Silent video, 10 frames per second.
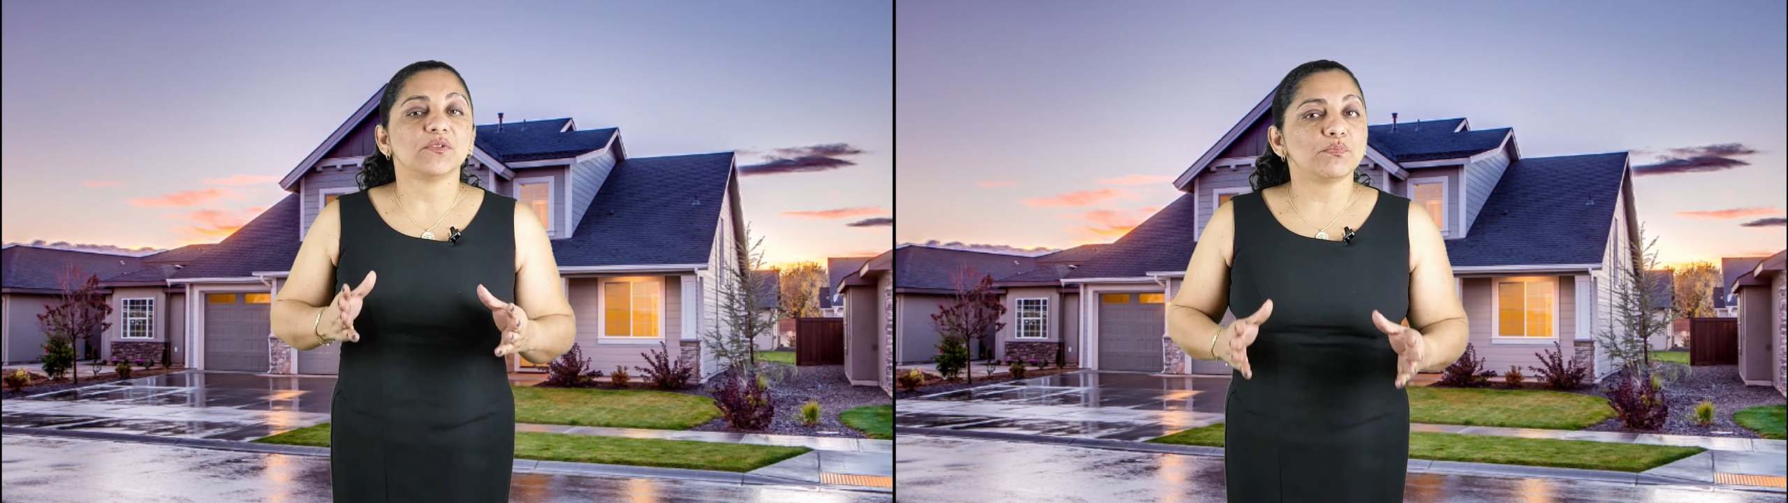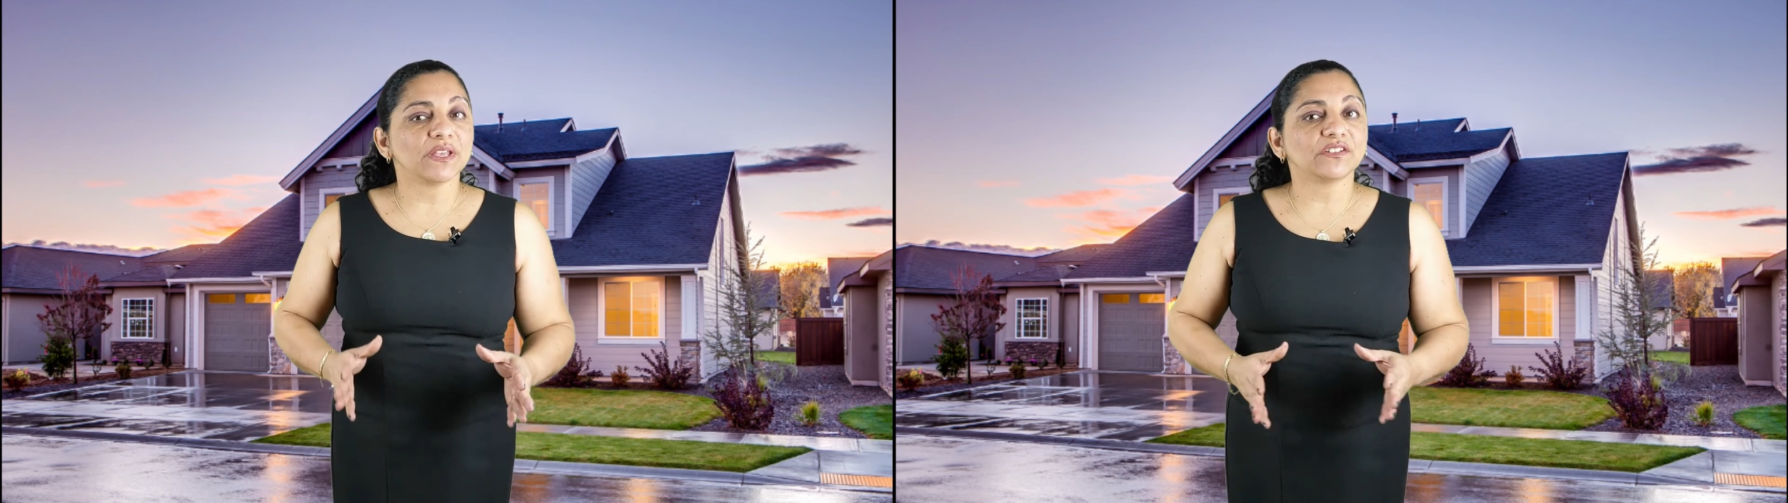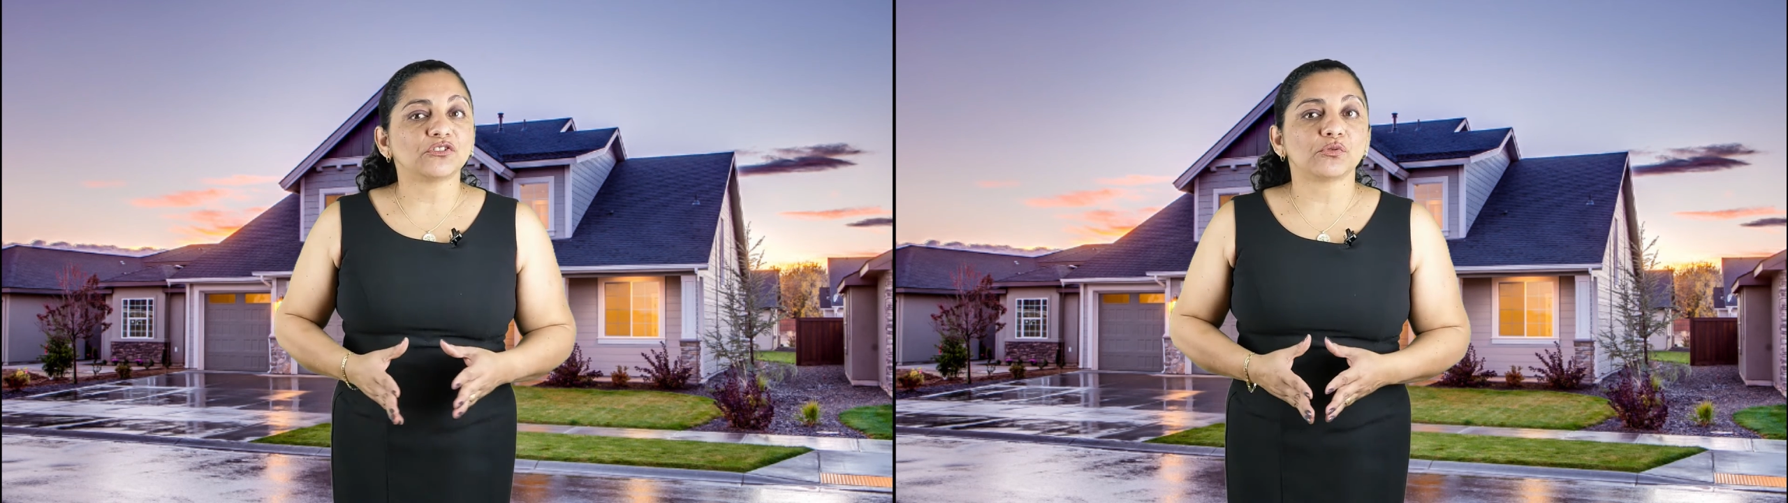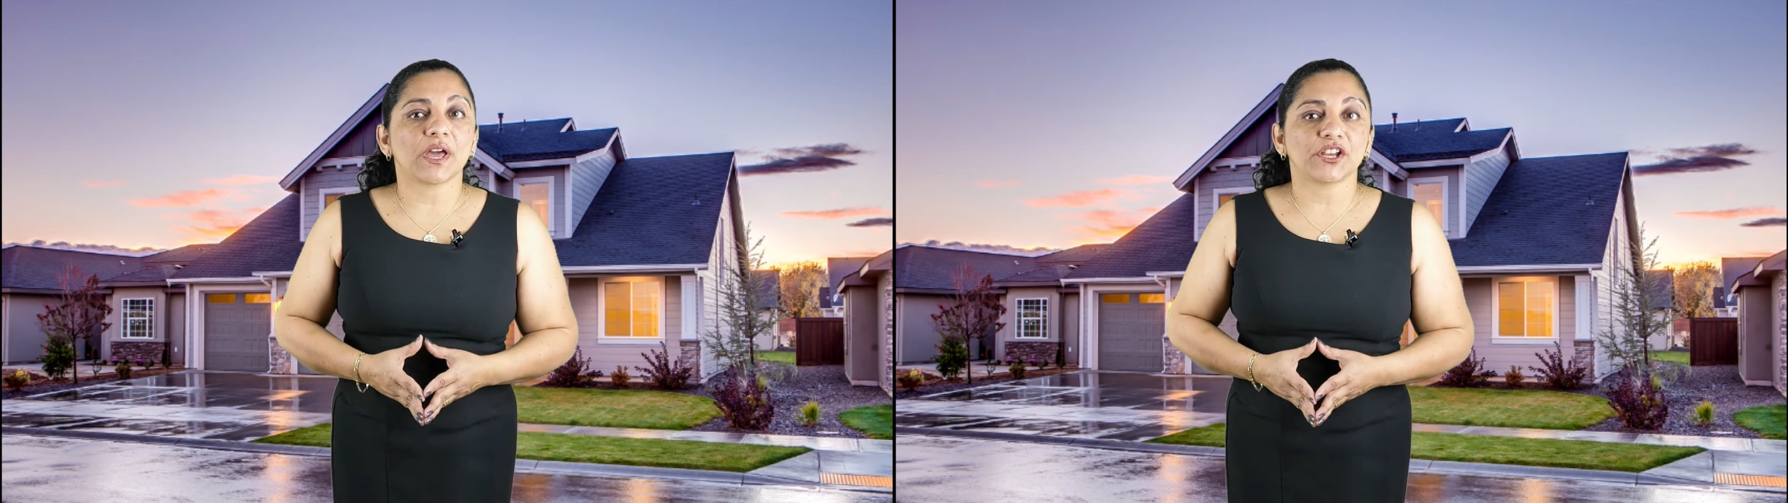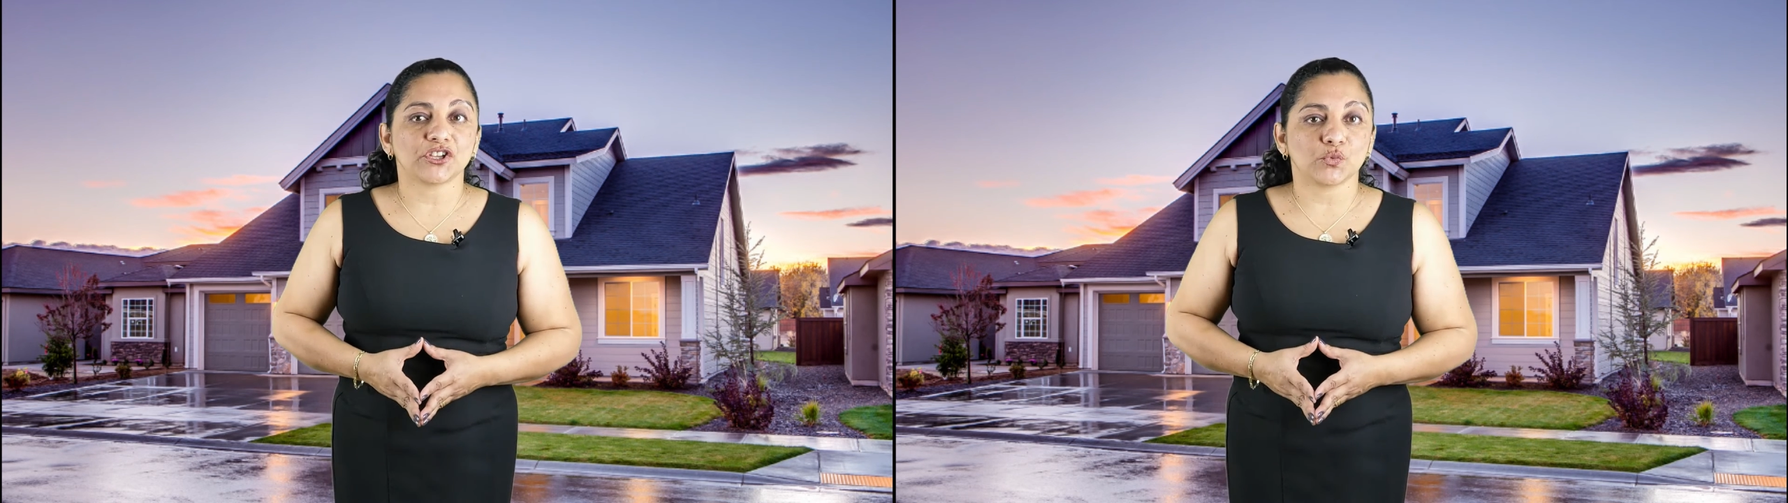the best
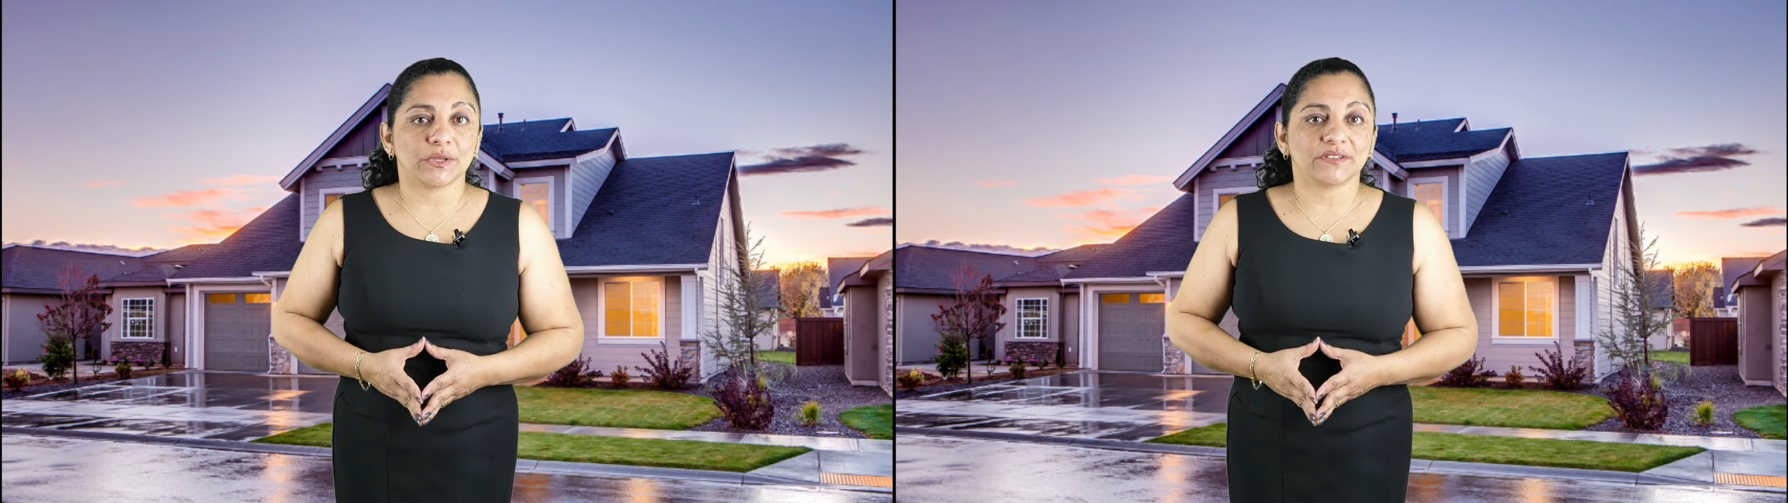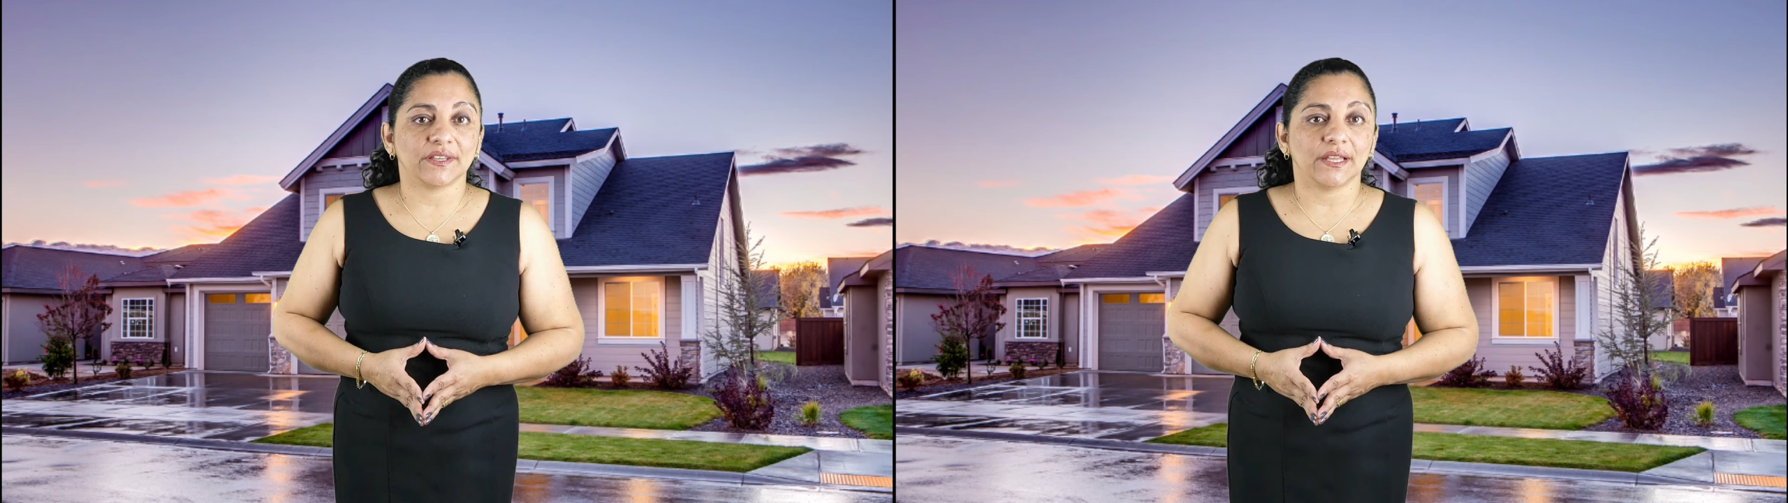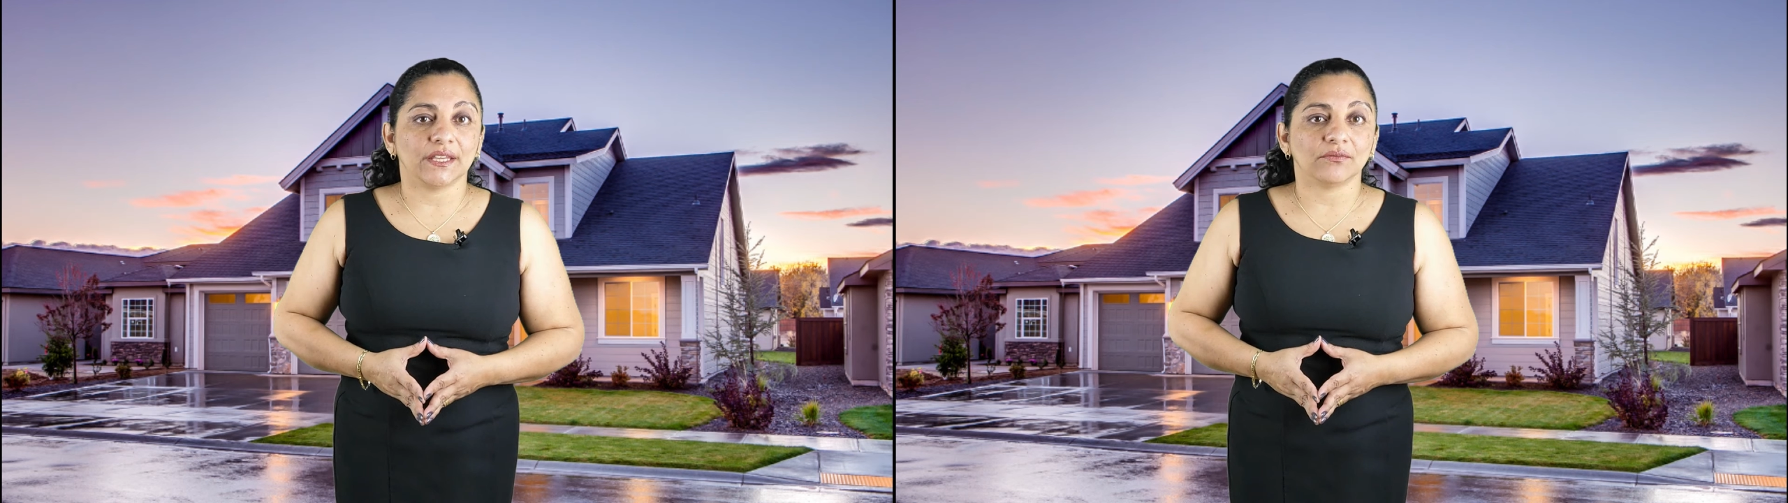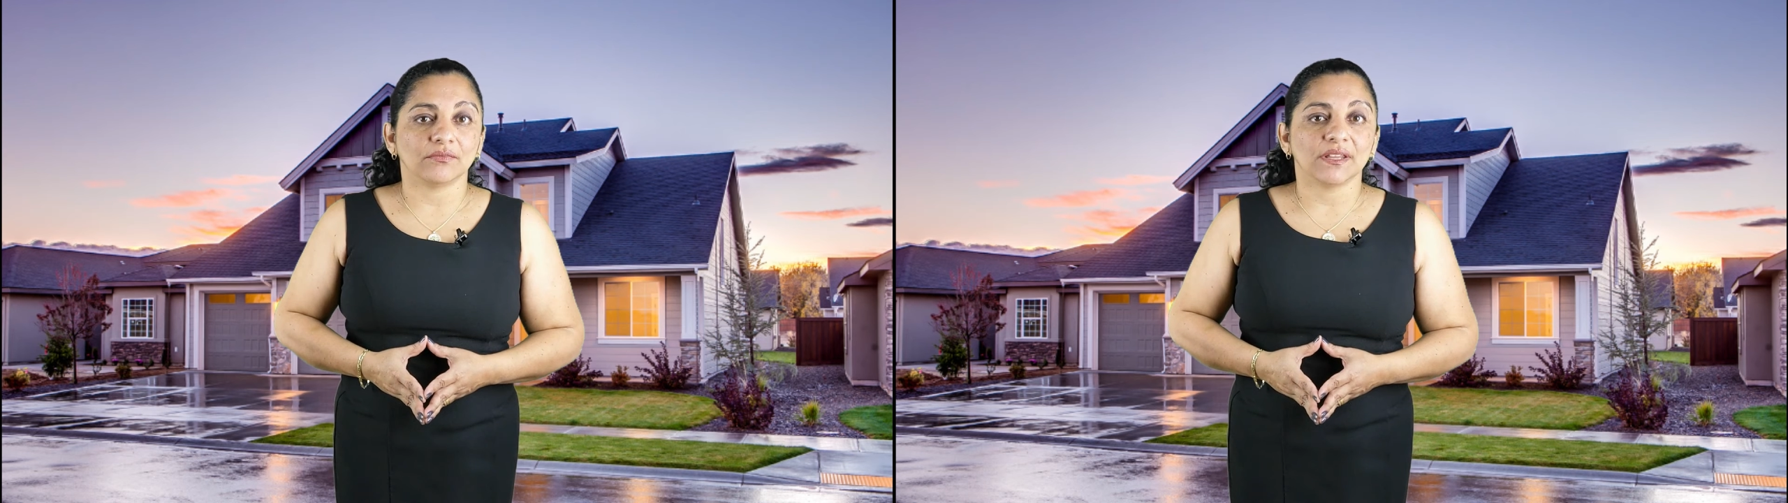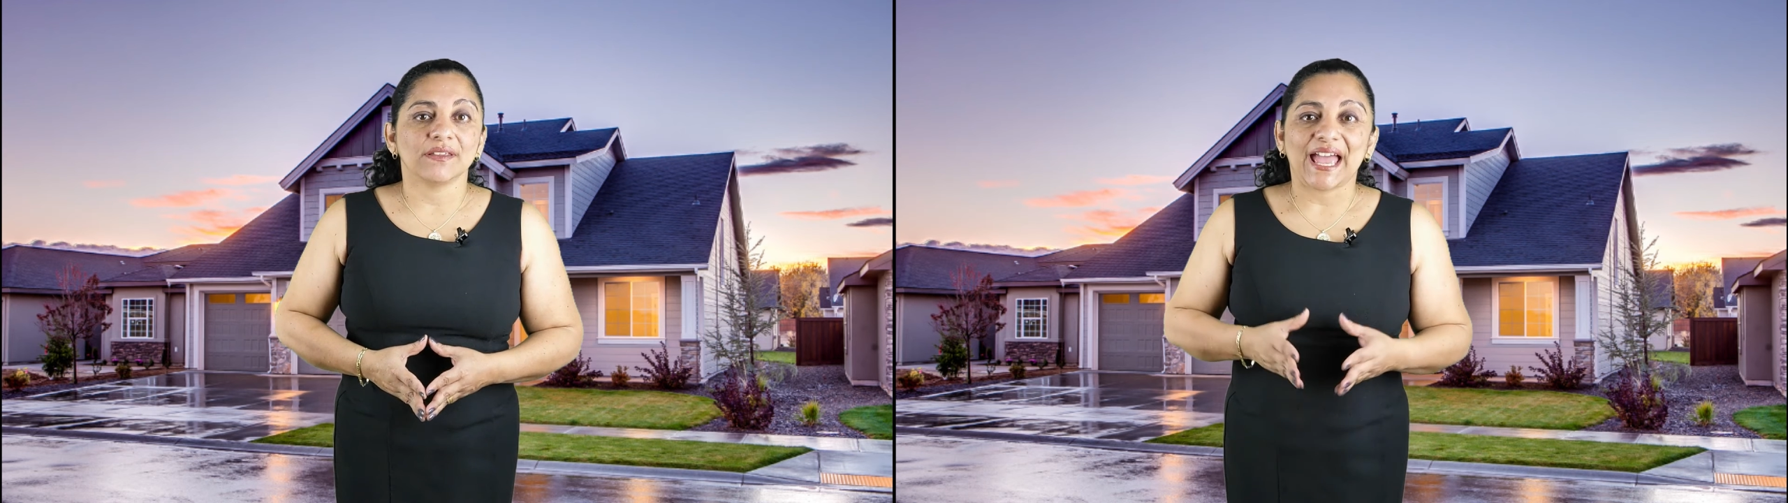strategy when selling.